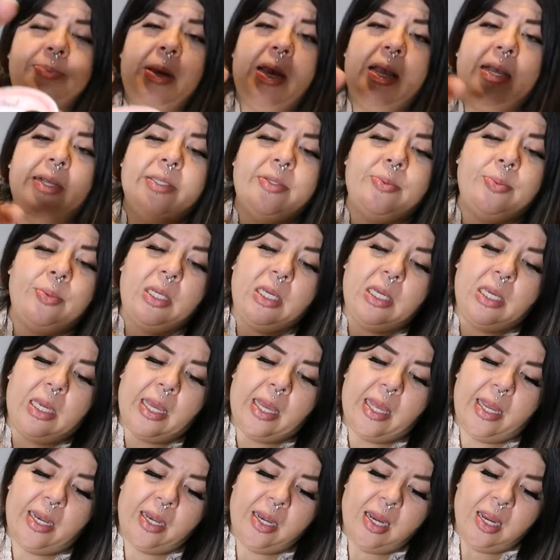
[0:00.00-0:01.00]
past
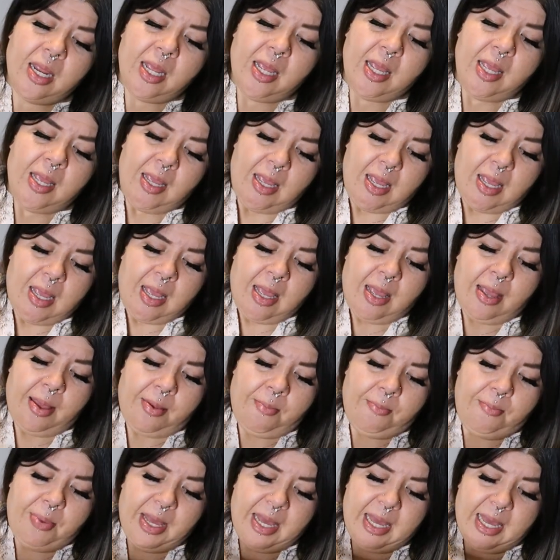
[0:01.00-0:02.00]
weekend.
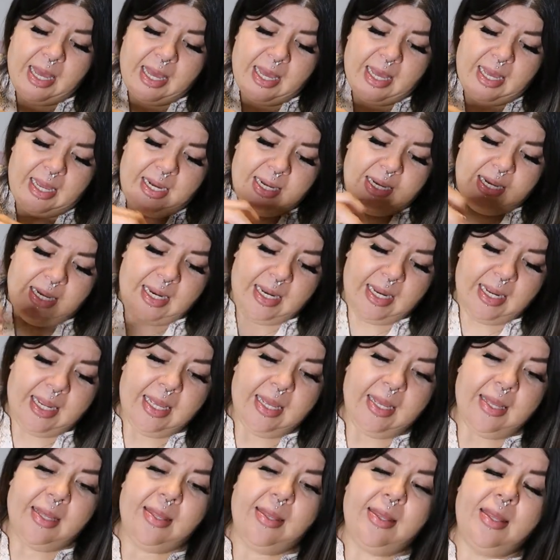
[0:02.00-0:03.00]
But
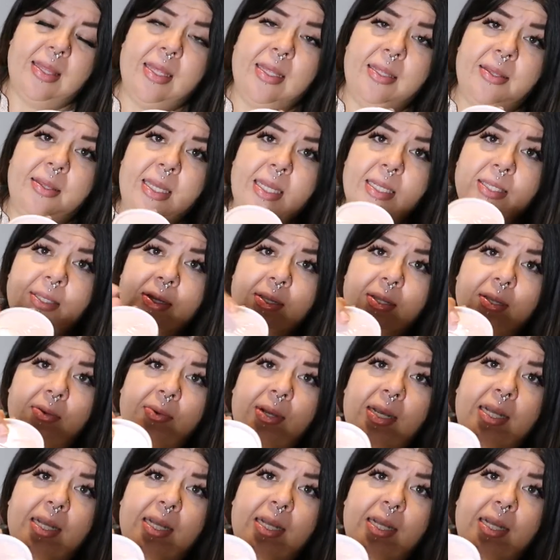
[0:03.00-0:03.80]
th these are the